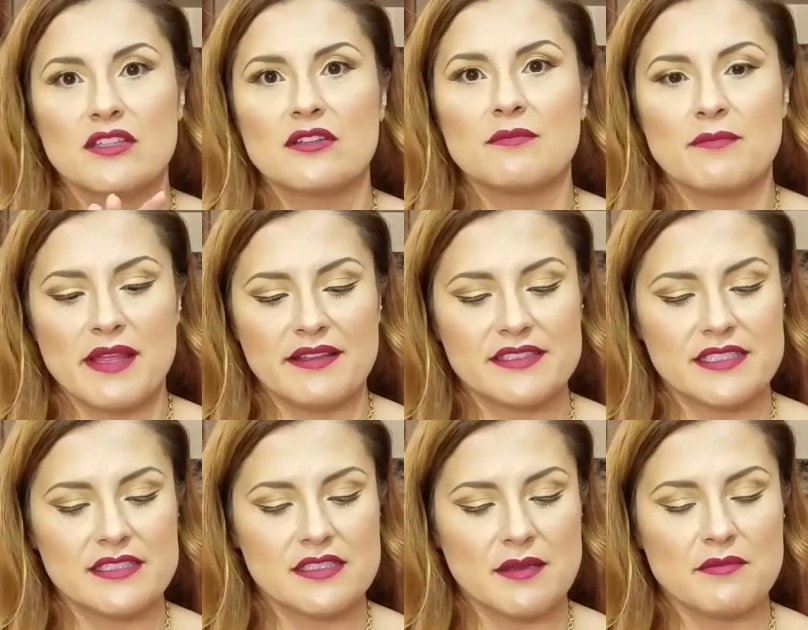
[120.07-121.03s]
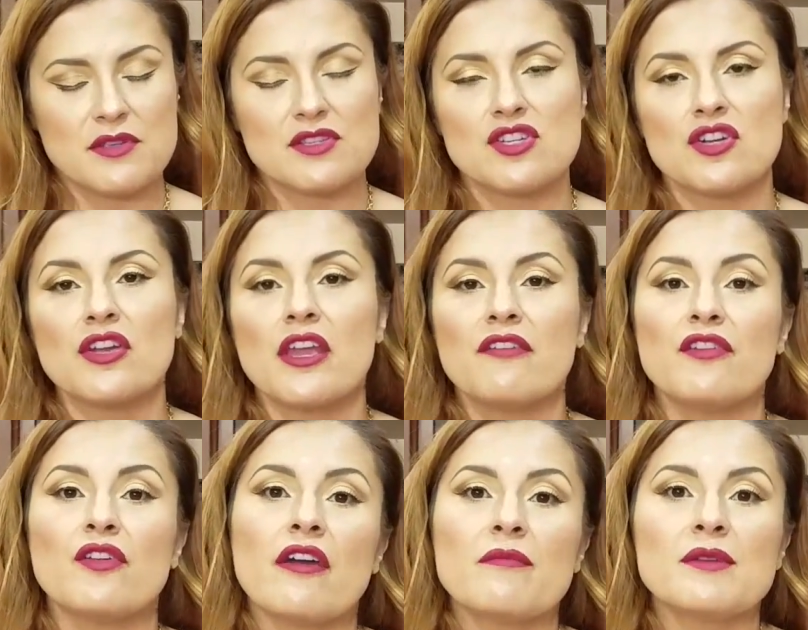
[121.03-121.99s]
good melting temperature. If
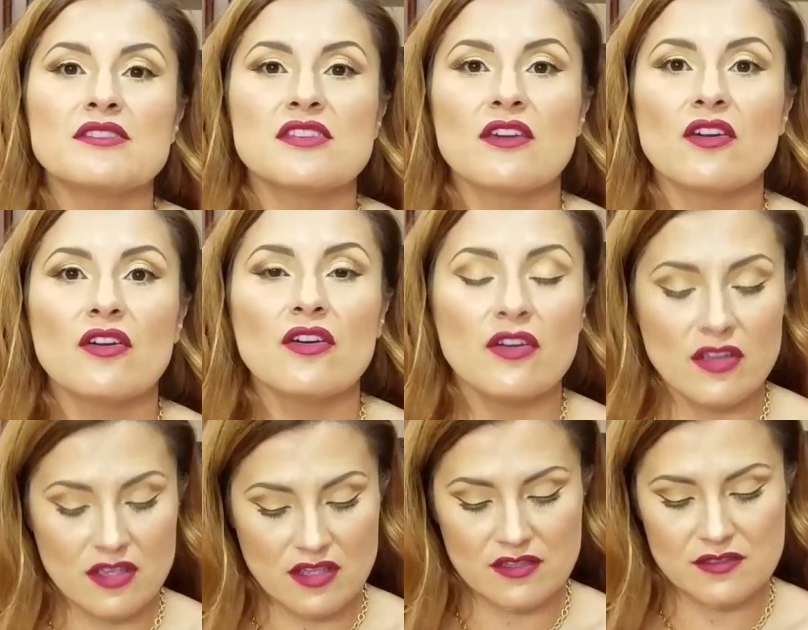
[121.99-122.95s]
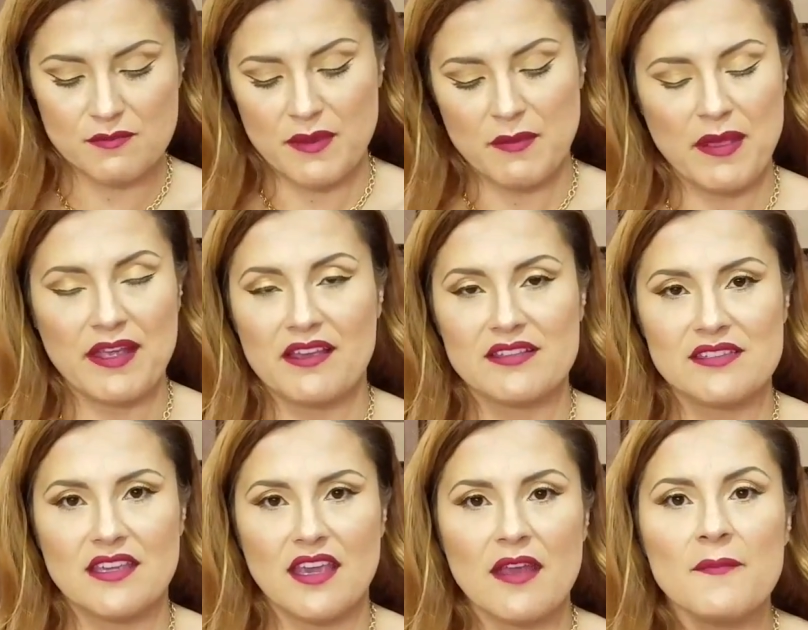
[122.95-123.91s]
you don't have Manchego, it's made by
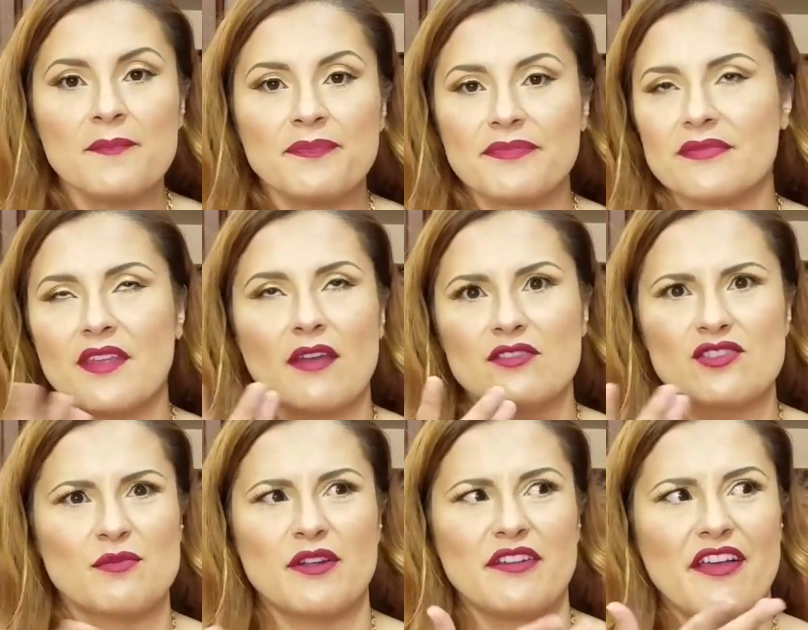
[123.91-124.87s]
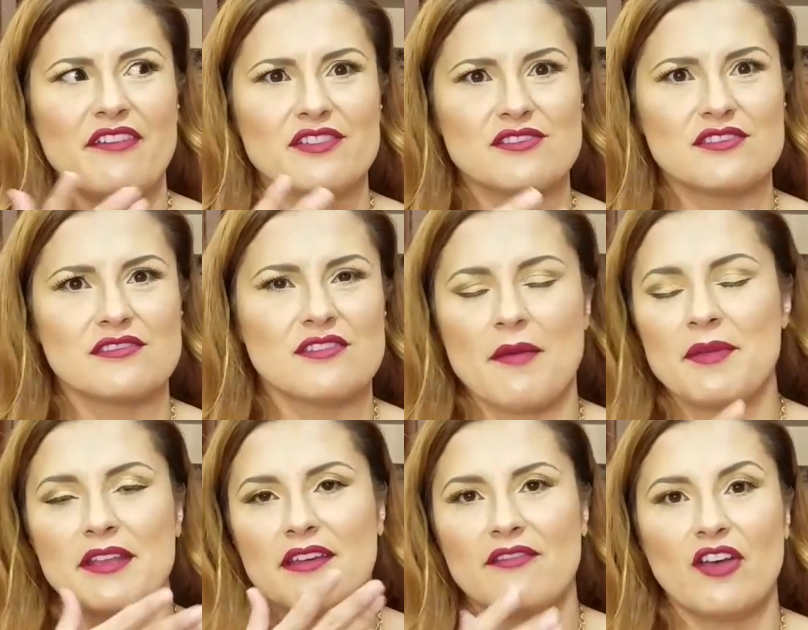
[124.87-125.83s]
Cacique. I just bought it at
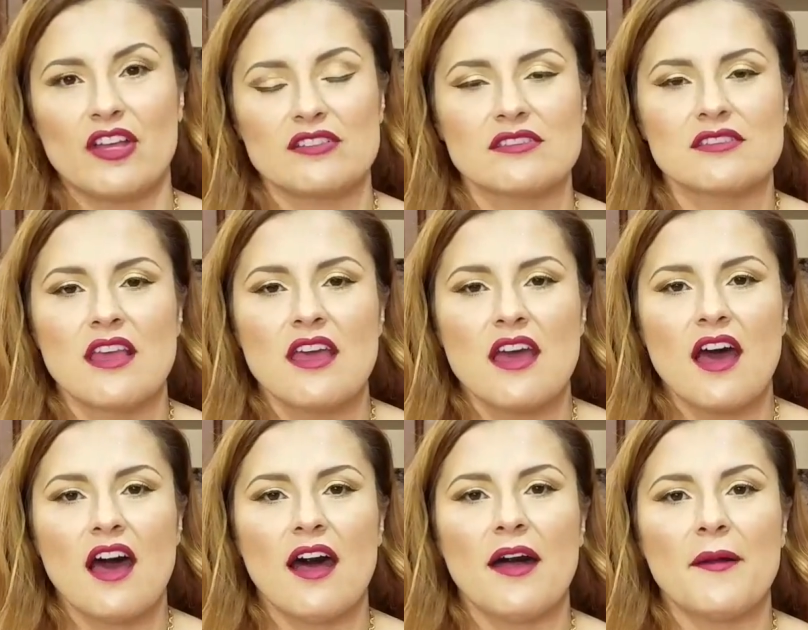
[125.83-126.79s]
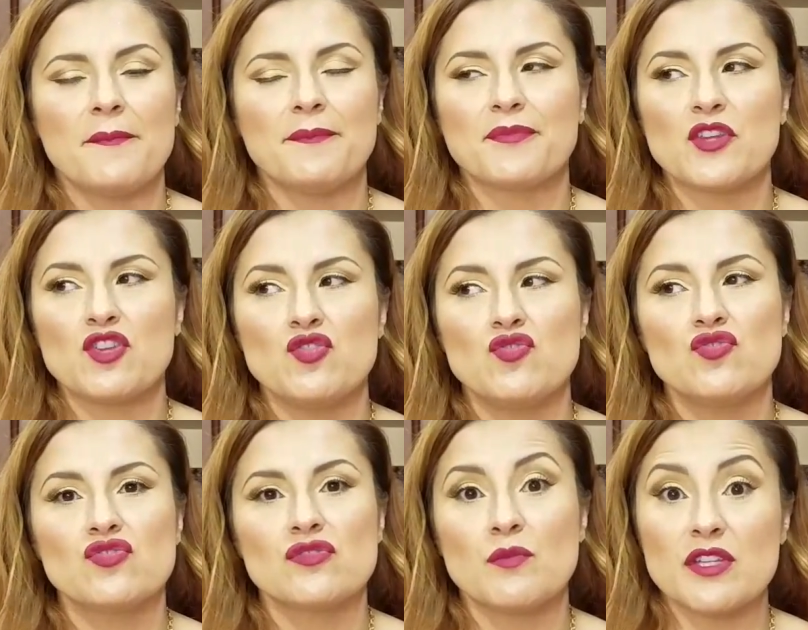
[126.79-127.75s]
Bonds.
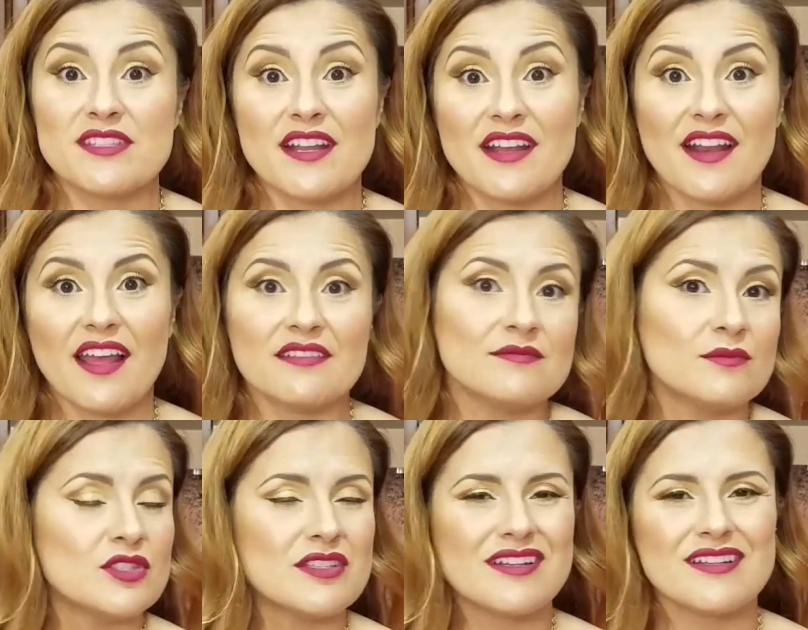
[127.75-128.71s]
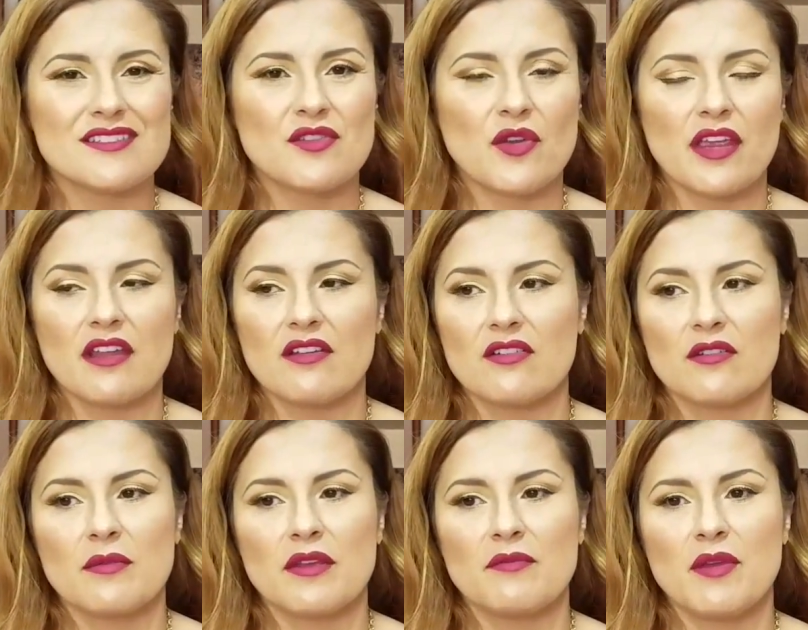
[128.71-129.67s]
Use mozzarella. Mozzarella is great, or
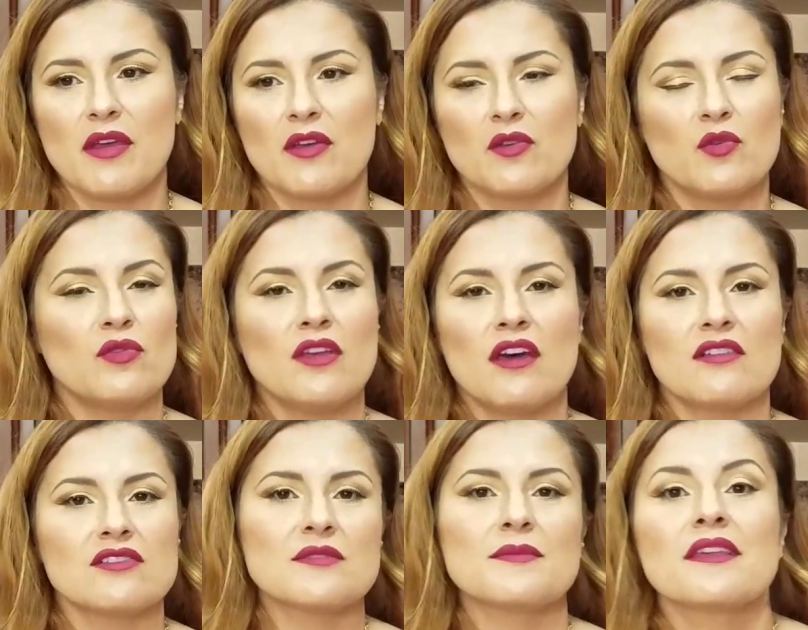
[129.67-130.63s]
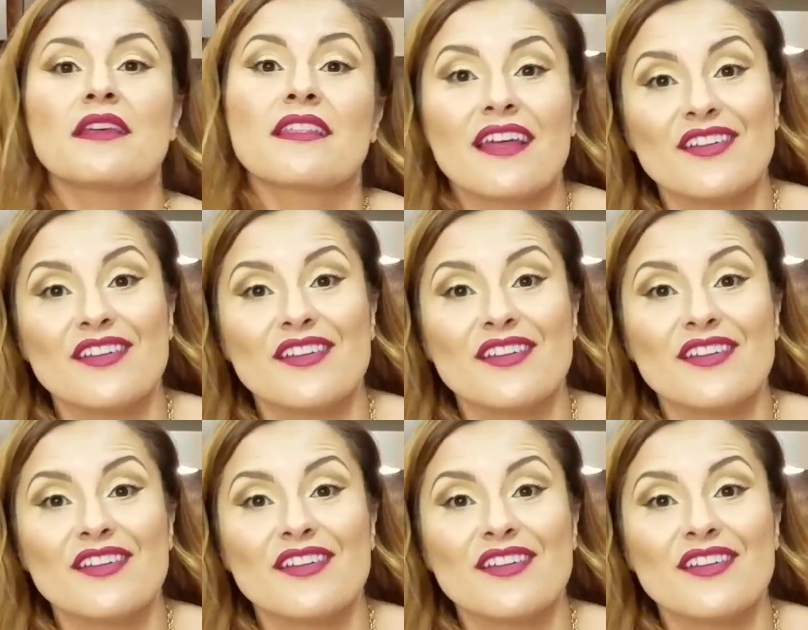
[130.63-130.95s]
maybe Gouda or something like that,